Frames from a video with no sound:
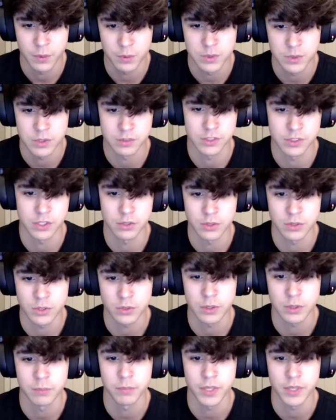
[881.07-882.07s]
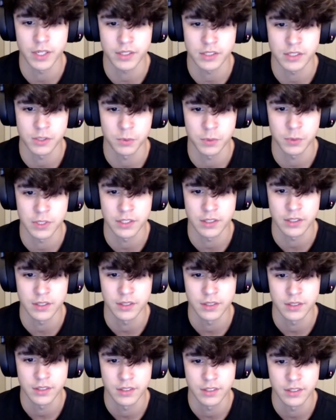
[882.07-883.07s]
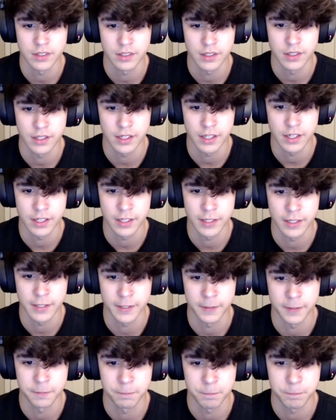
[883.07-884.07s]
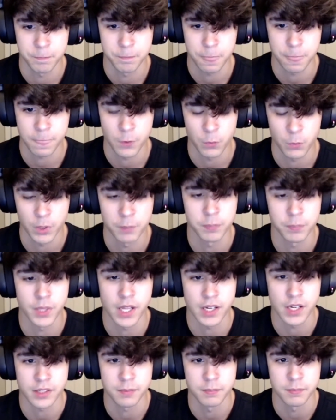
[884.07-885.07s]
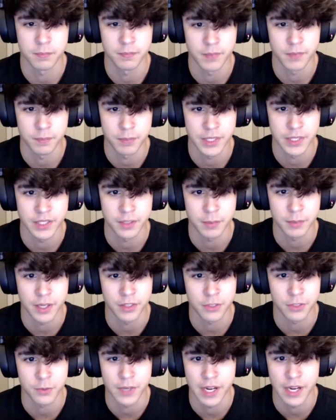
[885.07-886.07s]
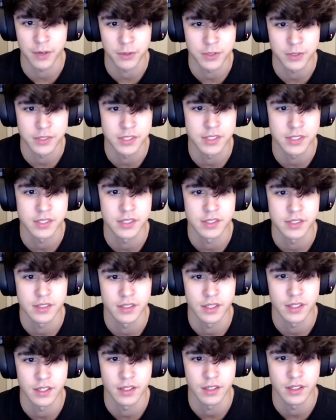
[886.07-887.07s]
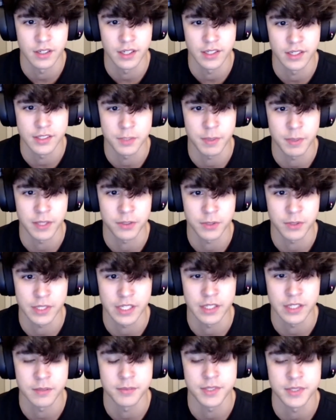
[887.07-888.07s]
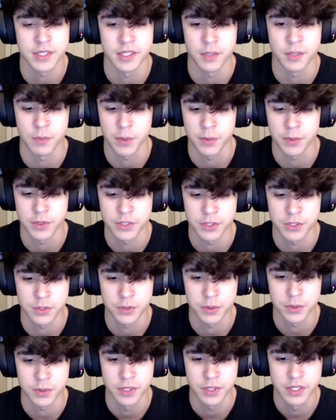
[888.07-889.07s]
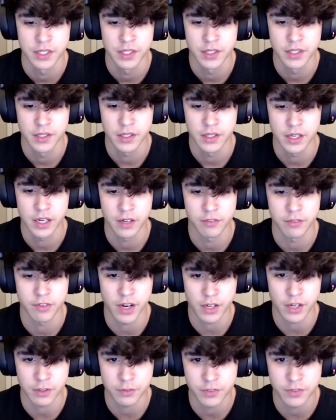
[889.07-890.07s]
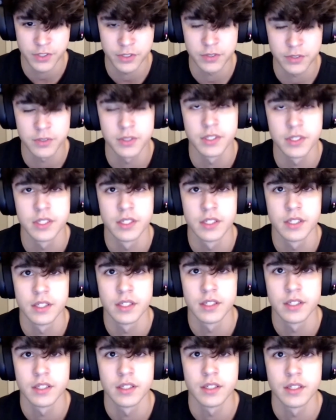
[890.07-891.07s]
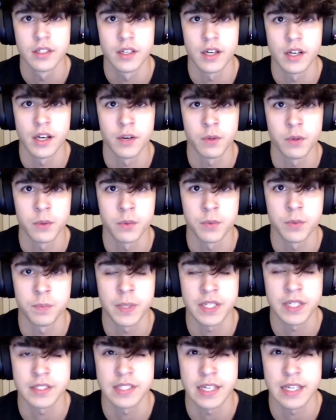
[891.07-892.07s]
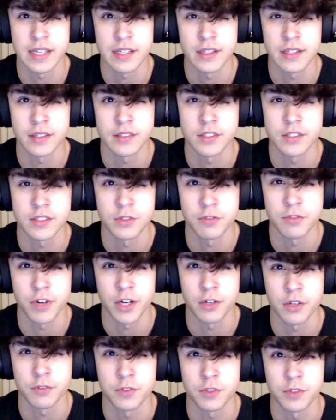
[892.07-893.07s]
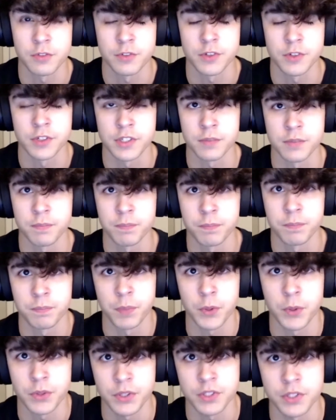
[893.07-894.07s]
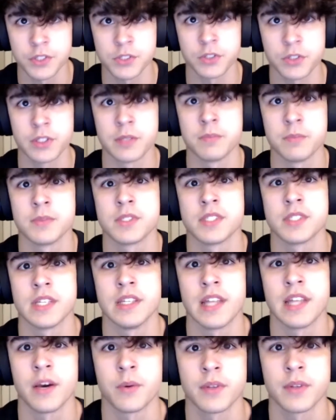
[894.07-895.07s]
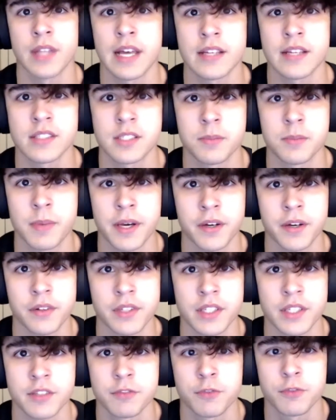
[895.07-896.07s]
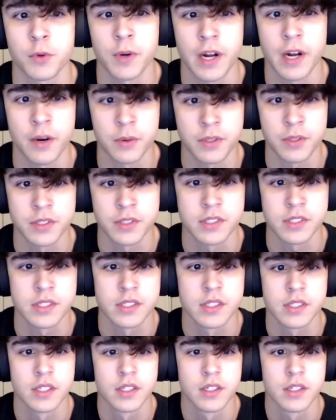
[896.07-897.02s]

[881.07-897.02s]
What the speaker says: do 2 scrim blocks a week. One block being about 3 hours. It's about 3 games, and then we would do VOD review. We would pick a day to do VOD review for both of the scrims, and that would last about like 4 hours.